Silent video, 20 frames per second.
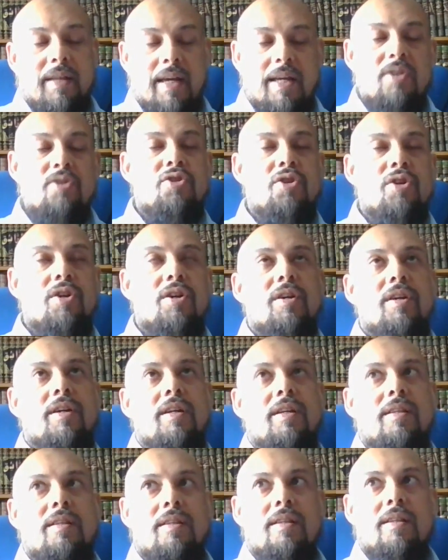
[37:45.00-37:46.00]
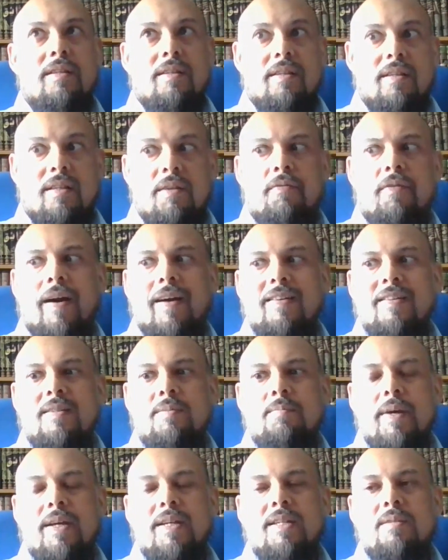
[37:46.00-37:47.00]
danger in the DeFi
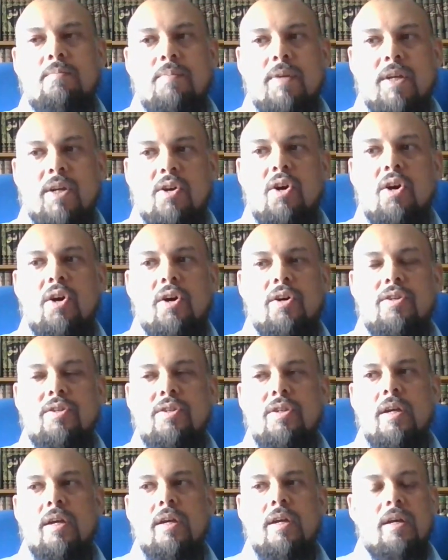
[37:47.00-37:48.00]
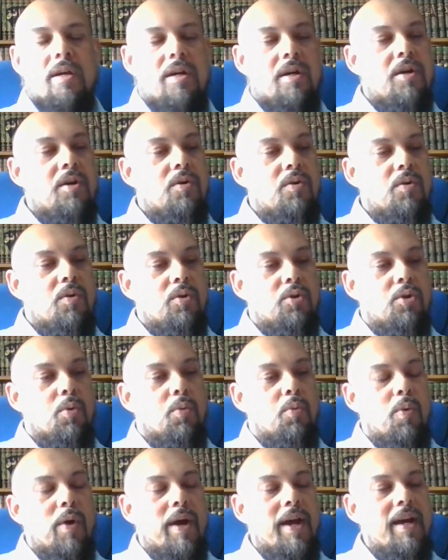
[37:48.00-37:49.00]
space, because
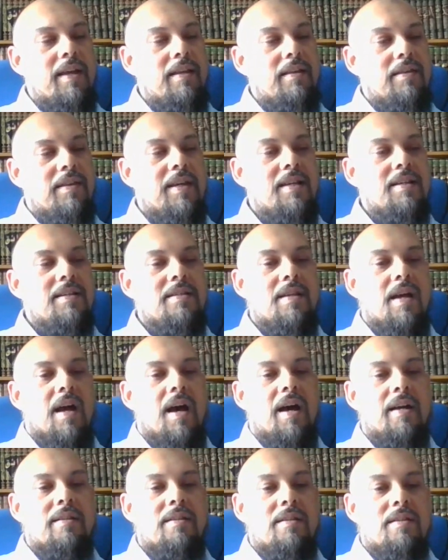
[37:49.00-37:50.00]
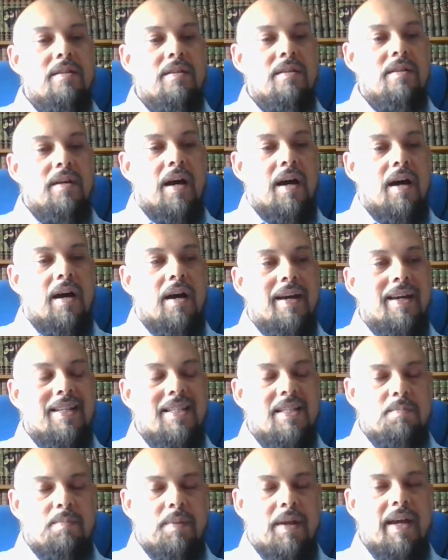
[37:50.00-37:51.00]
the way things are are
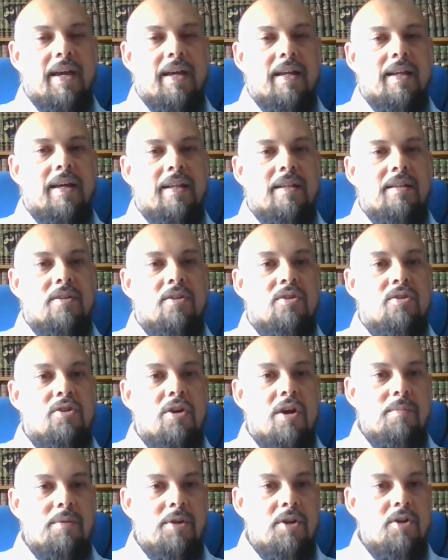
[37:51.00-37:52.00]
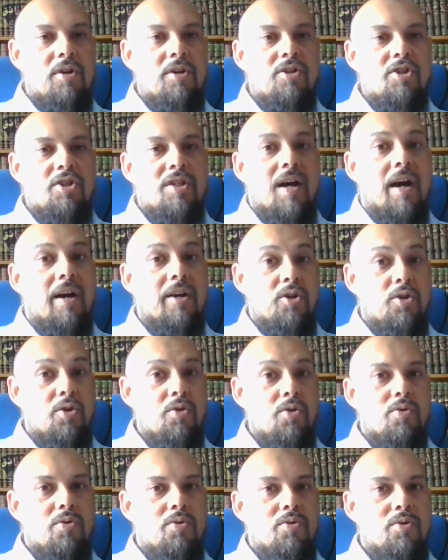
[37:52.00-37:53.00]
explained and the terminology that are
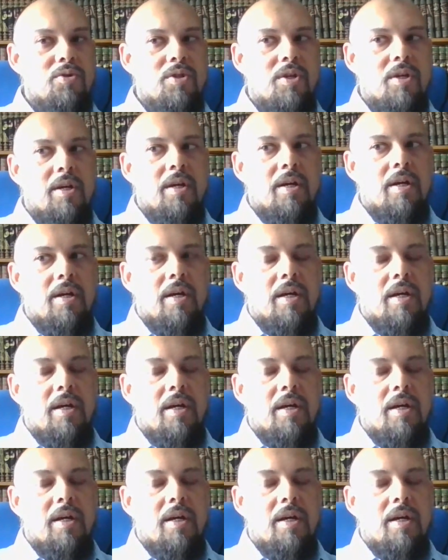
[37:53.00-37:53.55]
used